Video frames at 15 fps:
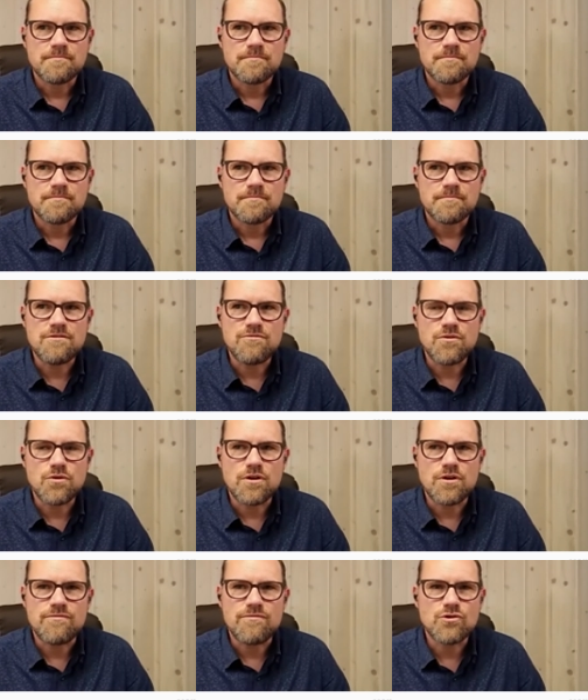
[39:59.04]
I
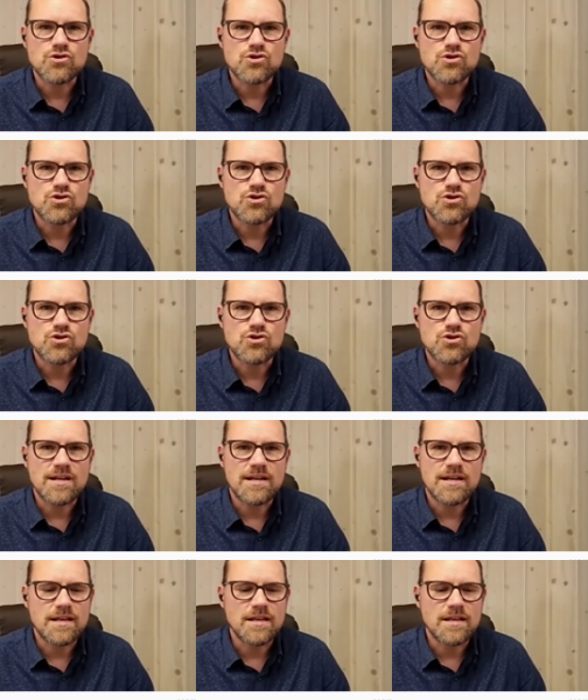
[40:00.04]
think if you're
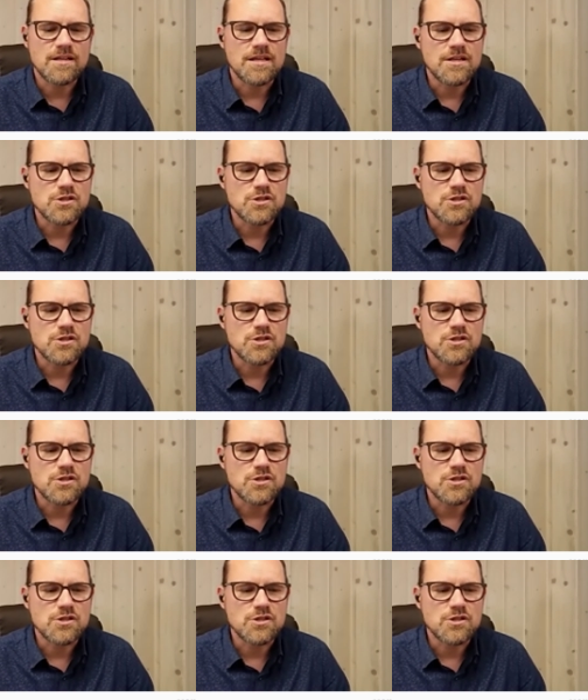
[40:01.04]
struggling in